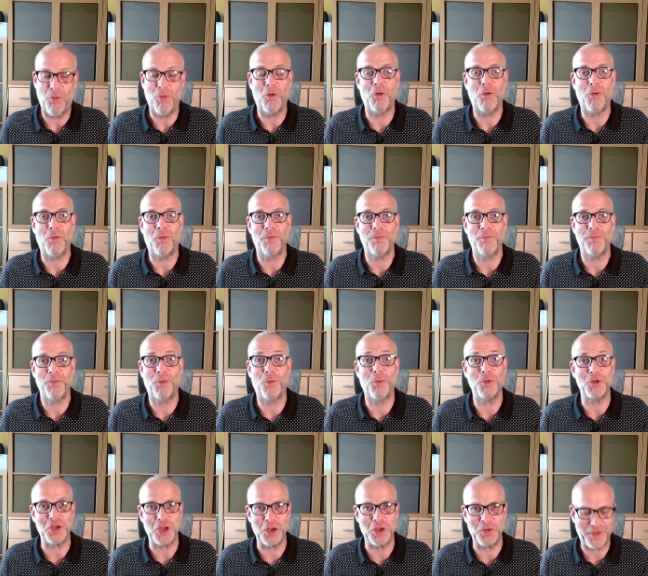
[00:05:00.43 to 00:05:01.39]

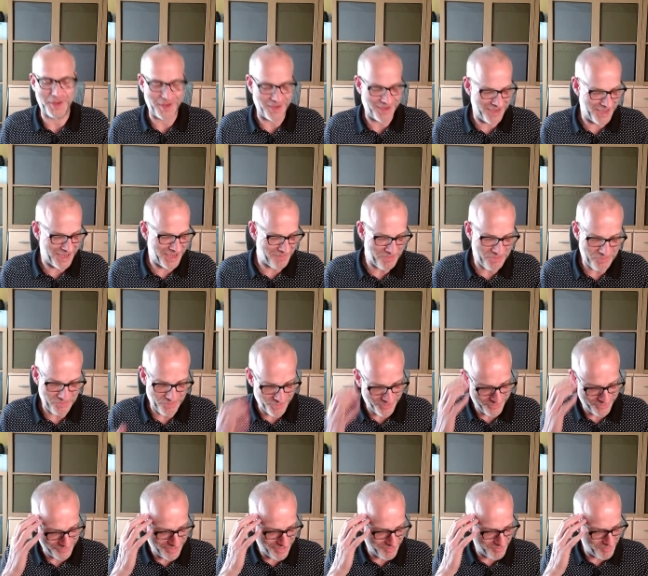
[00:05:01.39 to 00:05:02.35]
UK. Get me
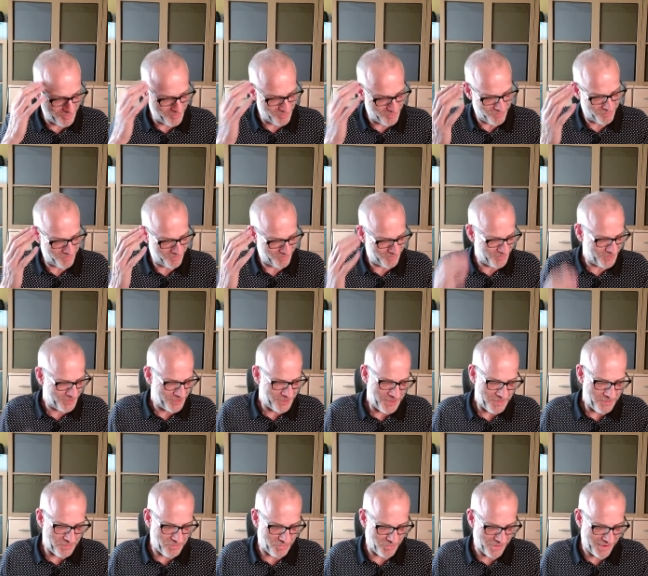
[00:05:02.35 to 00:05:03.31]
words out. My
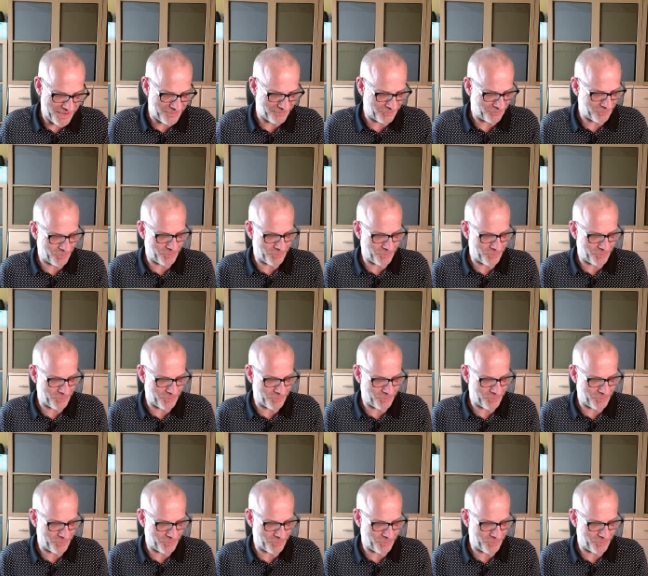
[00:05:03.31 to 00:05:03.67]
brain stopped